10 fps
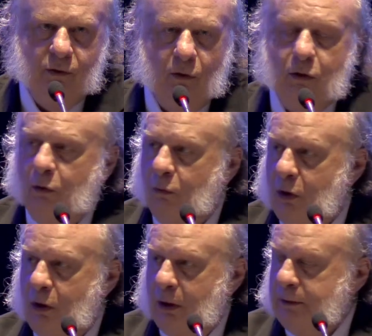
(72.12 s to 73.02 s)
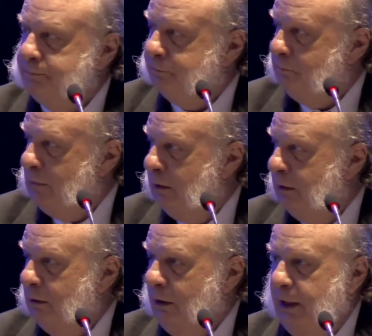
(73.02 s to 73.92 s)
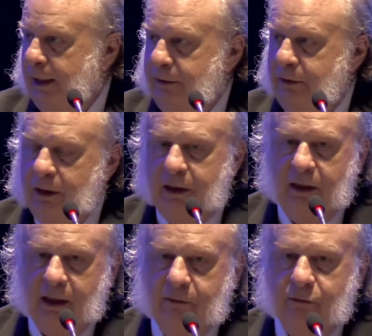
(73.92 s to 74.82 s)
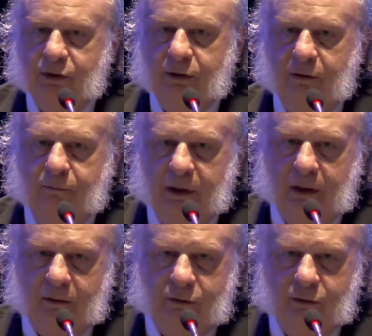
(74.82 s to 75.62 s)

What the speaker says: you were all wrong and that he never should have been